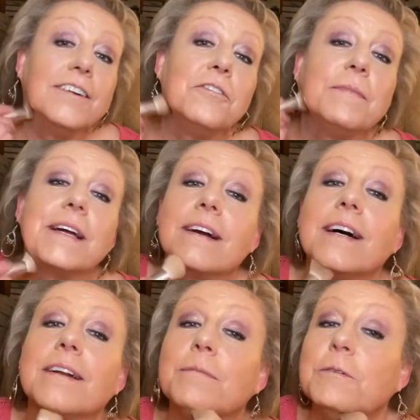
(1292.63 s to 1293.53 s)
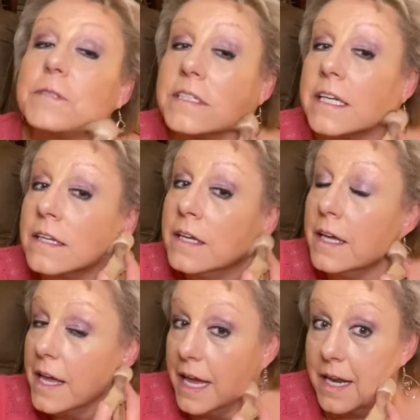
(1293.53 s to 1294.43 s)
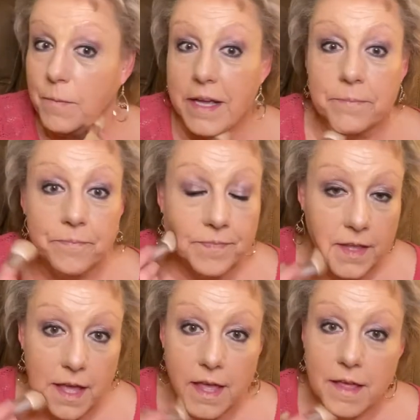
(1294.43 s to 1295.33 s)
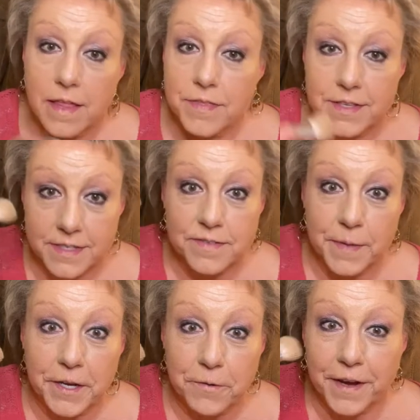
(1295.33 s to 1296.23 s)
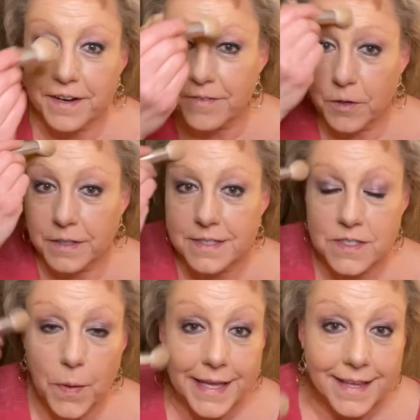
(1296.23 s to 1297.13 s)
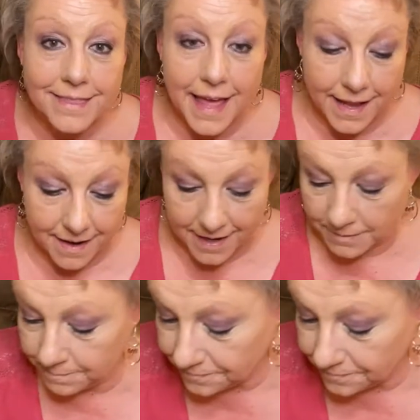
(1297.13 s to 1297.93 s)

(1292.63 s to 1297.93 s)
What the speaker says: Oh my God, I'm losing it. Anyway, this is my creative outlet. So I get that on.